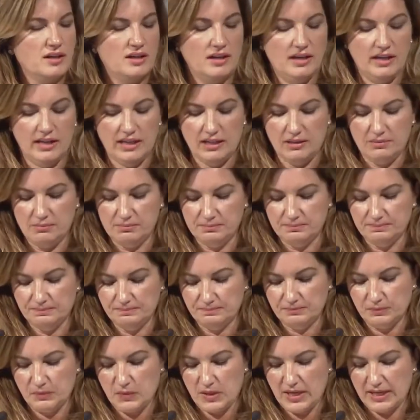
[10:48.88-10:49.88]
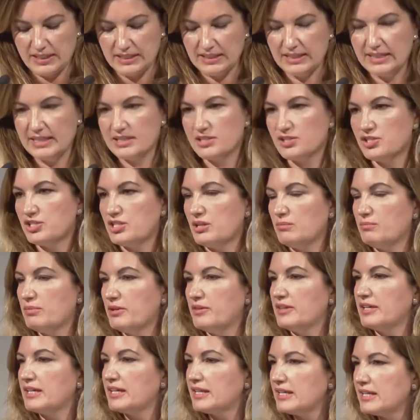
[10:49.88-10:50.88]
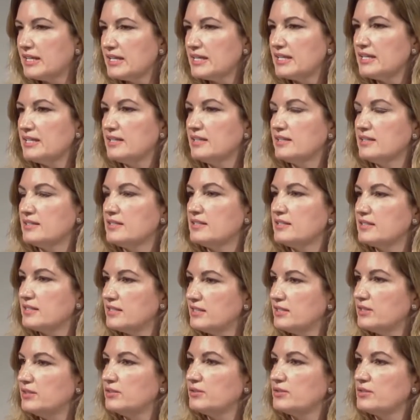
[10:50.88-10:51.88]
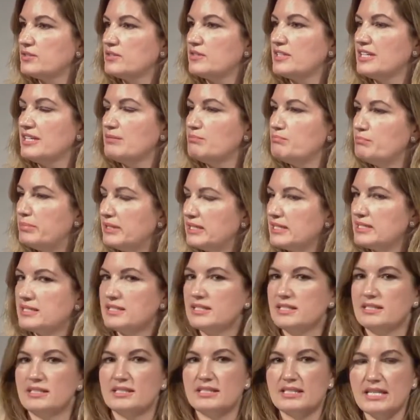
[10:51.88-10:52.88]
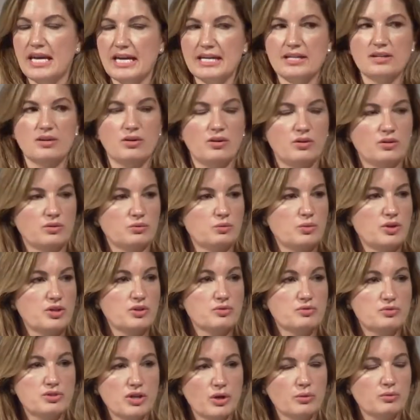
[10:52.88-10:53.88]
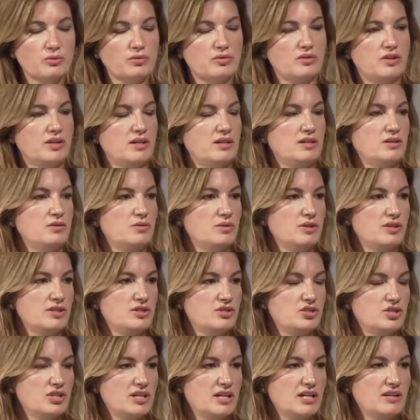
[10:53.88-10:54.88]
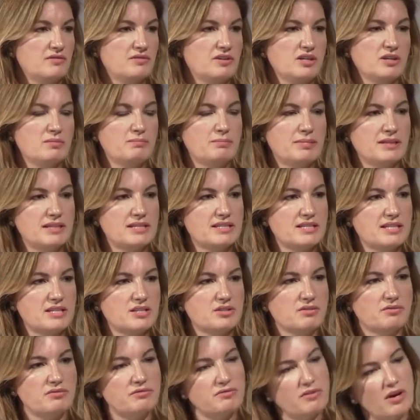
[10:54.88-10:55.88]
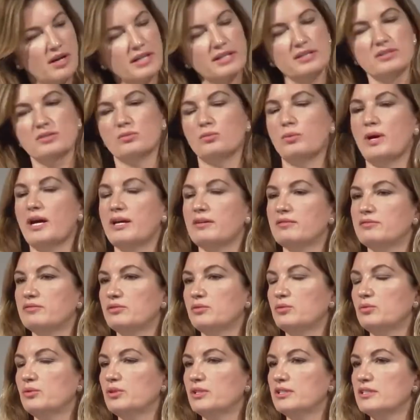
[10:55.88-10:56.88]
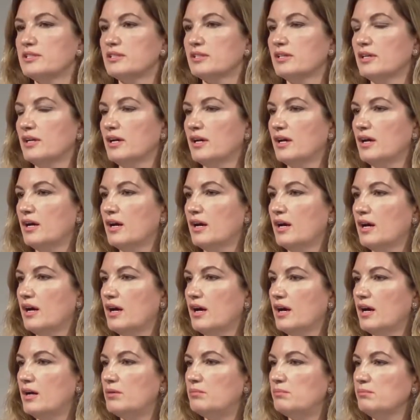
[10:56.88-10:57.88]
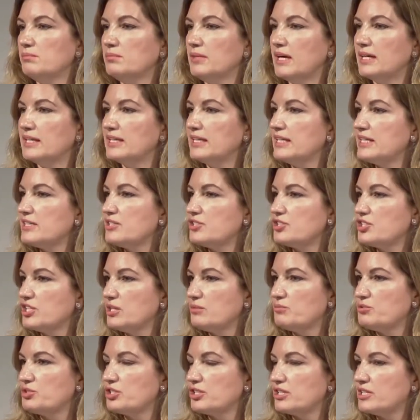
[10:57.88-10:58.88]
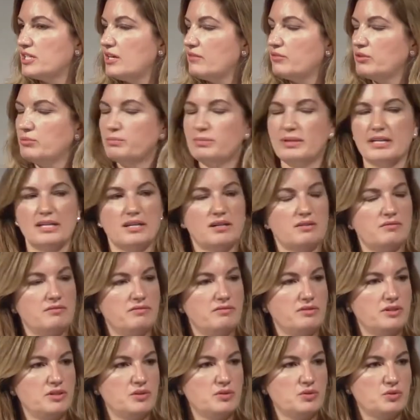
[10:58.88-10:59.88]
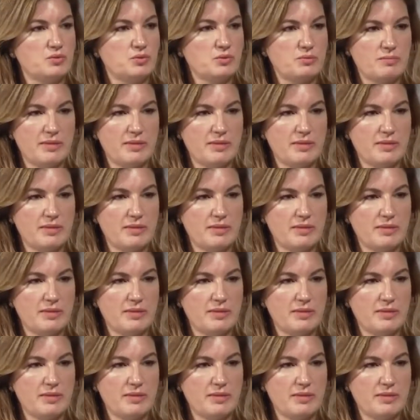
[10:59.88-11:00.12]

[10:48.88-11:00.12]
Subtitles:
and leadership are the key skills, the ability to take on what you don't think you can achieve, the ability to find a way forward. And leadership should never be confused with